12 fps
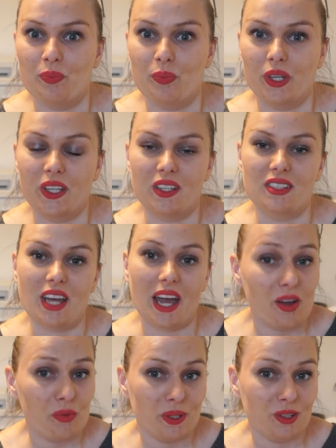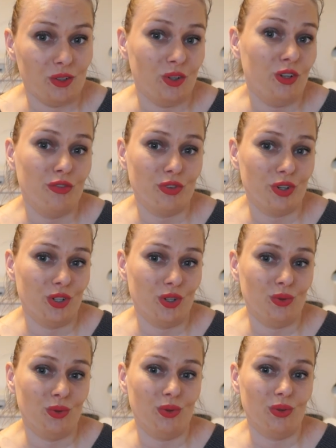because I have been looking for a
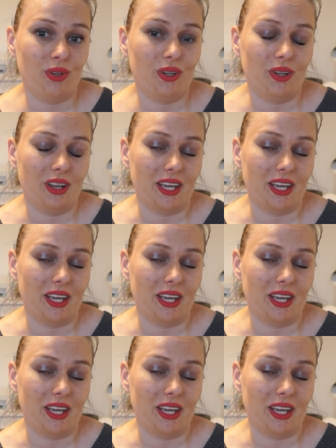new uh,